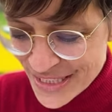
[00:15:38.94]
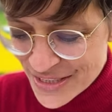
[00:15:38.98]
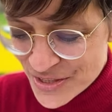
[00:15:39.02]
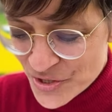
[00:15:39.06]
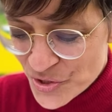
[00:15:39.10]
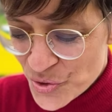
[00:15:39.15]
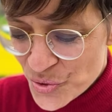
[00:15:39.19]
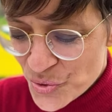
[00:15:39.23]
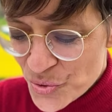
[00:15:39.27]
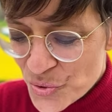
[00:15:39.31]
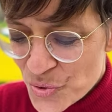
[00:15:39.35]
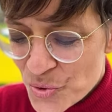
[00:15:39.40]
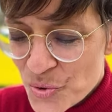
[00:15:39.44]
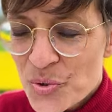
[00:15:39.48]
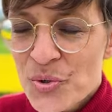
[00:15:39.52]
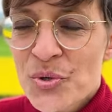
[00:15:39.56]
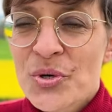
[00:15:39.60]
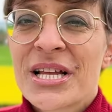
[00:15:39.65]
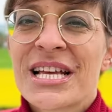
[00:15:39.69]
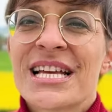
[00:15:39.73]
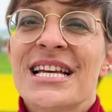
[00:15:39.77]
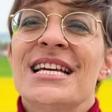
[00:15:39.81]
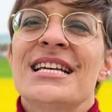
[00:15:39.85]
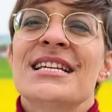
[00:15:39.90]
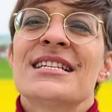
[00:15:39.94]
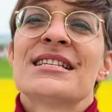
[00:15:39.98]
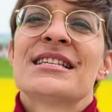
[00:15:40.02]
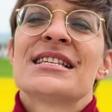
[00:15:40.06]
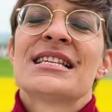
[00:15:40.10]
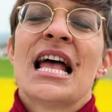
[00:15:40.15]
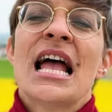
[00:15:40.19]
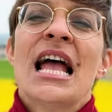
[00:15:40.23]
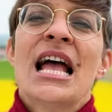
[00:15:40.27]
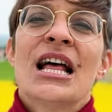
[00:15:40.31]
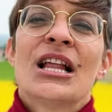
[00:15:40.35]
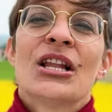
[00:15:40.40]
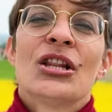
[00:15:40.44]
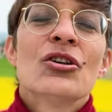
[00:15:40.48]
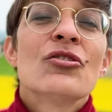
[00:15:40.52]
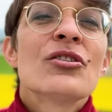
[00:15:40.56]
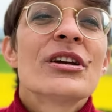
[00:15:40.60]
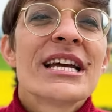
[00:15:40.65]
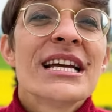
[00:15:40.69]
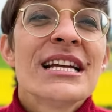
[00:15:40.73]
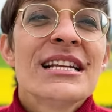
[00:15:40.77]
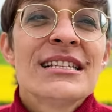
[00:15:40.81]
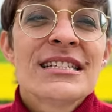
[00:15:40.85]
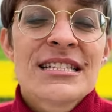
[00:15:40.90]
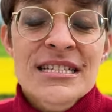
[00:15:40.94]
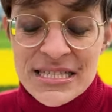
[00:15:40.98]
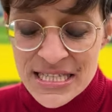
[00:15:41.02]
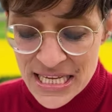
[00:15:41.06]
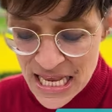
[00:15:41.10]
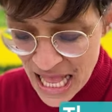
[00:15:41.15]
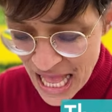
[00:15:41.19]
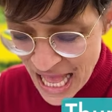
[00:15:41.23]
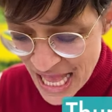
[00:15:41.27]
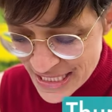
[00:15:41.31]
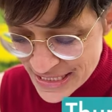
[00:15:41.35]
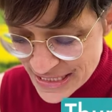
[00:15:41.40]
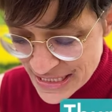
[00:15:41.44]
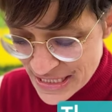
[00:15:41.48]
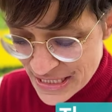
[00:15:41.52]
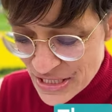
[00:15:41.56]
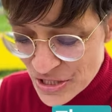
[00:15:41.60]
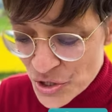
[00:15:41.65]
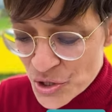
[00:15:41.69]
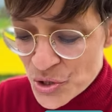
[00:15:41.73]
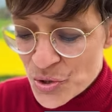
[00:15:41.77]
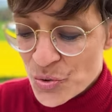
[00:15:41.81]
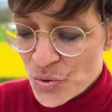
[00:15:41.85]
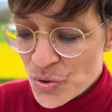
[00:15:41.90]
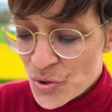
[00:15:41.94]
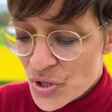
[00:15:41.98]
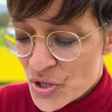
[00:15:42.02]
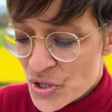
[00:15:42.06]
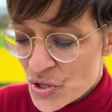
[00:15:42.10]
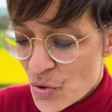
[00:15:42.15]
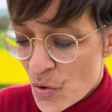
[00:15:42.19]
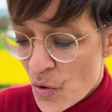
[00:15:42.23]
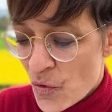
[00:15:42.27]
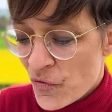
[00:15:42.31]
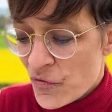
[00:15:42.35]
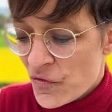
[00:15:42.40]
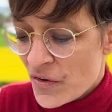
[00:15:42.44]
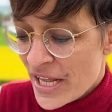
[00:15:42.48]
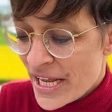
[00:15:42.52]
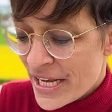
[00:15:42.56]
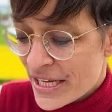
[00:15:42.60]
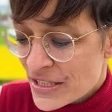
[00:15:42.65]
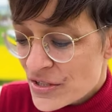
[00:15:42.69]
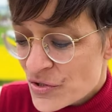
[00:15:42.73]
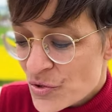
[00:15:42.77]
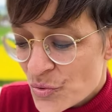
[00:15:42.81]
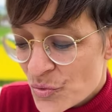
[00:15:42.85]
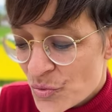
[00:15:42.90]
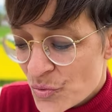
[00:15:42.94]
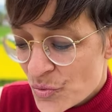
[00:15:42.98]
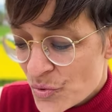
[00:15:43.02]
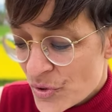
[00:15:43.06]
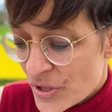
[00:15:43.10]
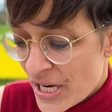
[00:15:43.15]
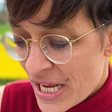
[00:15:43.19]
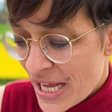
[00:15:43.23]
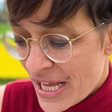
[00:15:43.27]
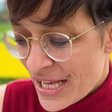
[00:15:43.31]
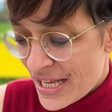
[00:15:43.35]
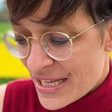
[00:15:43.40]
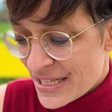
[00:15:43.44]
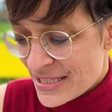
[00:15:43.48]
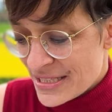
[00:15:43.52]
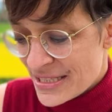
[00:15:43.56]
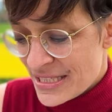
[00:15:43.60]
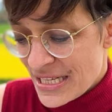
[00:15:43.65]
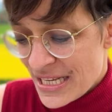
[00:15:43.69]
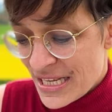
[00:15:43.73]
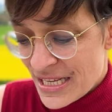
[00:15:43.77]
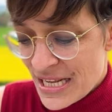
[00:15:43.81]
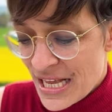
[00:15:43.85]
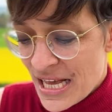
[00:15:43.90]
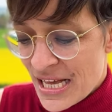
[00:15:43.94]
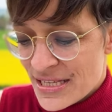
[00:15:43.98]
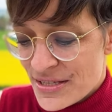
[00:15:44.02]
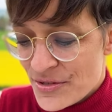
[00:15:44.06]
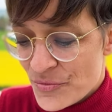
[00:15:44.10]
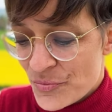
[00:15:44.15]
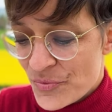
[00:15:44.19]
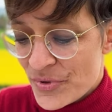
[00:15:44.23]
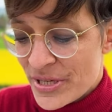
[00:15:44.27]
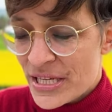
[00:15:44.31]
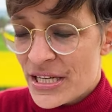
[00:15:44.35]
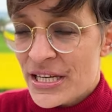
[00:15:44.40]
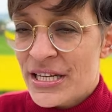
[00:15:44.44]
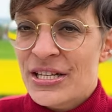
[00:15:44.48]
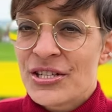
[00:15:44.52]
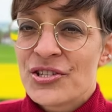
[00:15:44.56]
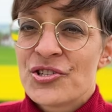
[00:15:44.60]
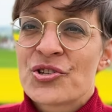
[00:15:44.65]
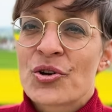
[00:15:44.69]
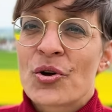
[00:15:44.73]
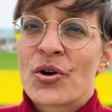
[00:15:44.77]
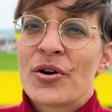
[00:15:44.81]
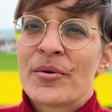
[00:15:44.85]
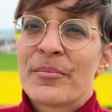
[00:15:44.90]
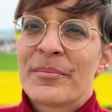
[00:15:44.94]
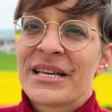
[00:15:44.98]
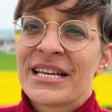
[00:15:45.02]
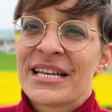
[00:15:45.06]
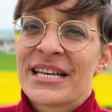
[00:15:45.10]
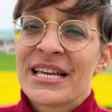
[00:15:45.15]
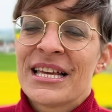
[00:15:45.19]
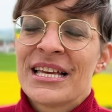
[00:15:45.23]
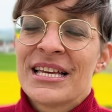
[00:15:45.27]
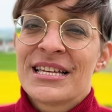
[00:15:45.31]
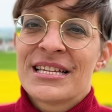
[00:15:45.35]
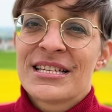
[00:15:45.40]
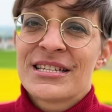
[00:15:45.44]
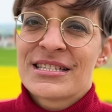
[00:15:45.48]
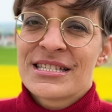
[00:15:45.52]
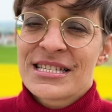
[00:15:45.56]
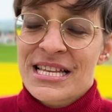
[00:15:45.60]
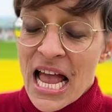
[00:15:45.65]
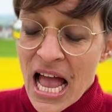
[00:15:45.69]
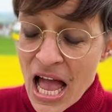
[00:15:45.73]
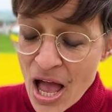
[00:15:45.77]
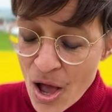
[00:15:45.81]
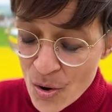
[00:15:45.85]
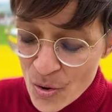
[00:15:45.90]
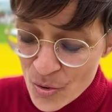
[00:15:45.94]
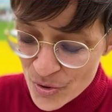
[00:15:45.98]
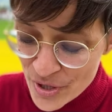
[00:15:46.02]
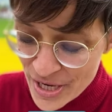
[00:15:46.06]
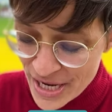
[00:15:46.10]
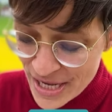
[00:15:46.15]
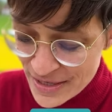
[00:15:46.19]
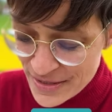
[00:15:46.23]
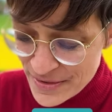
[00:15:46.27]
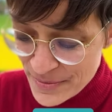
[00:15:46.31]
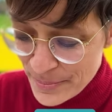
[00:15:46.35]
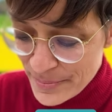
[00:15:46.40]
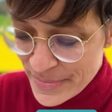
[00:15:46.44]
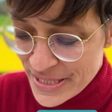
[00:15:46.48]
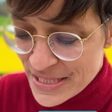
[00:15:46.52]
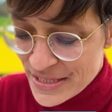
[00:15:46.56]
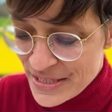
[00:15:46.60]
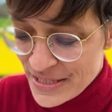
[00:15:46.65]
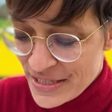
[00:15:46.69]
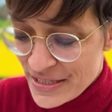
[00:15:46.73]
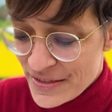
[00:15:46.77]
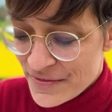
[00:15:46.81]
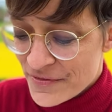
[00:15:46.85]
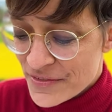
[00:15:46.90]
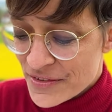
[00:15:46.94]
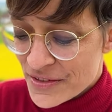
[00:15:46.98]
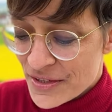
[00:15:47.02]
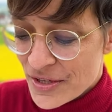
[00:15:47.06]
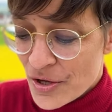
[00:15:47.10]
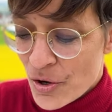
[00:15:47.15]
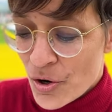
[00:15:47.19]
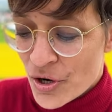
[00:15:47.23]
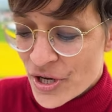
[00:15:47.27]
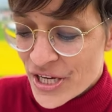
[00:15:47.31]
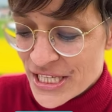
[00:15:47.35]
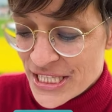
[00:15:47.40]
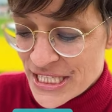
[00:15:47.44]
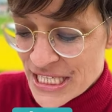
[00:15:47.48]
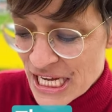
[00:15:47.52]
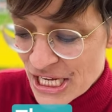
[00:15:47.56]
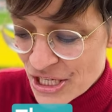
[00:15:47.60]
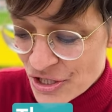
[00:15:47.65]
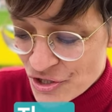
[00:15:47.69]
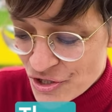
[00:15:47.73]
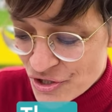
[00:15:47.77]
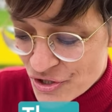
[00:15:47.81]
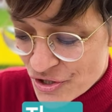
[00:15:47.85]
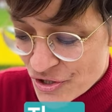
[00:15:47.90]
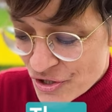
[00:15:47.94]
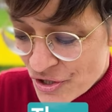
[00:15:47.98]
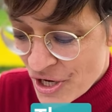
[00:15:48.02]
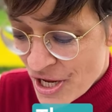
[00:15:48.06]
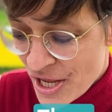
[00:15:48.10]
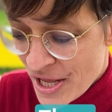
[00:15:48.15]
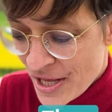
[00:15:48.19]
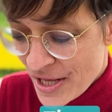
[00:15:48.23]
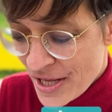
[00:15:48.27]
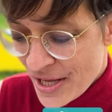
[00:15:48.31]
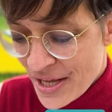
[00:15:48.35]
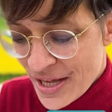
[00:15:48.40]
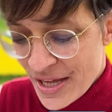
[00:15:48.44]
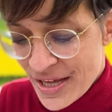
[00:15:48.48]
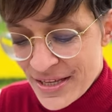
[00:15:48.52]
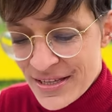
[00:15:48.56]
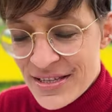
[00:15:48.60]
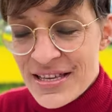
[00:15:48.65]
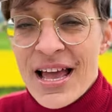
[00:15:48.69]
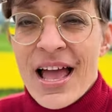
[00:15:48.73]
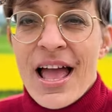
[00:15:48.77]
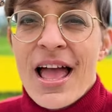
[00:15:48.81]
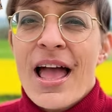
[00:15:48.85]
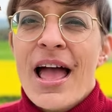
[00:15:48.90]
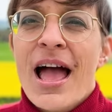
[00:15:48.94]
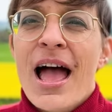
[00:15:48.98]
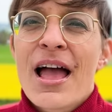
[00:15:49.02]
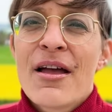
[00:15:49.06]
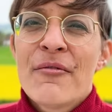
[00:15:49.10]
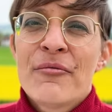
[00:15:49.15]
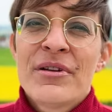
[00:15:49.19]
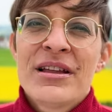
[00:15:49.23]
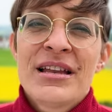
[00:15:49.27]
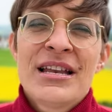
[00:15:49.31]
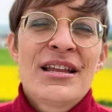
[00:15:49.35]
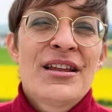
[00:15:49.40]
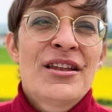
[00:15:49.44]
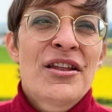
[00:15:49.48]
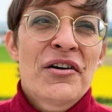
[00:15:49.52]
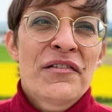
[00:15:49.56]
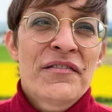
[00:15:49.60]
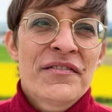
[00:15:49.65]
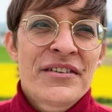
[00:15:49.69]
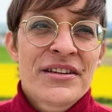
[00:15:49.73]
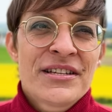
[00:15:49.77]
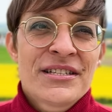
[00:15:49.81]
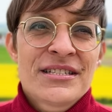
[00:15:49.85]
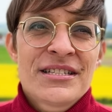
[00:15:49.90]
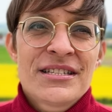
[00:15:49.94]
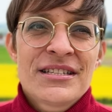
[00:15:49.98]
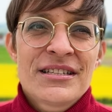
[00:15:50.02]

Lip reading: Thun, it's located at the shores of Lake Thun, and it has a really charming town and medieval architecture. Yeah, I really love it.